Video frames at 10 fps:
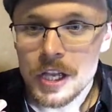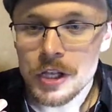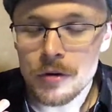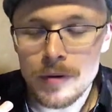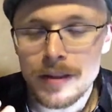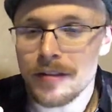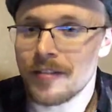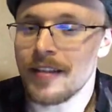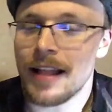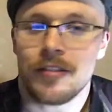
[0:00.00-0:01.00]
You really
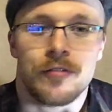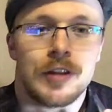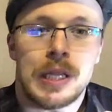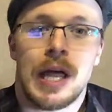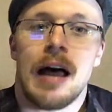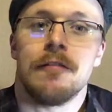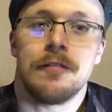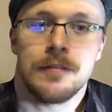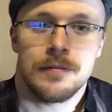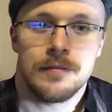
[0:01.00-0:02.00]
sense the love
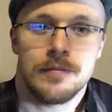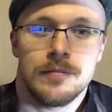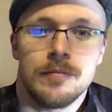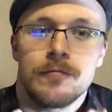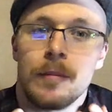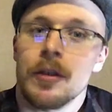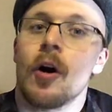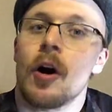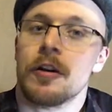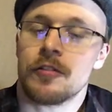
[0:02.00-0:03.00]
from the
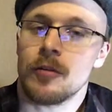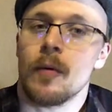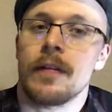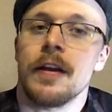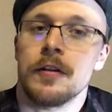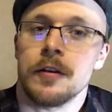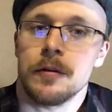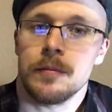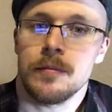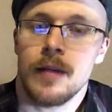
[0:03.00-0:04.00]
artist and what they do.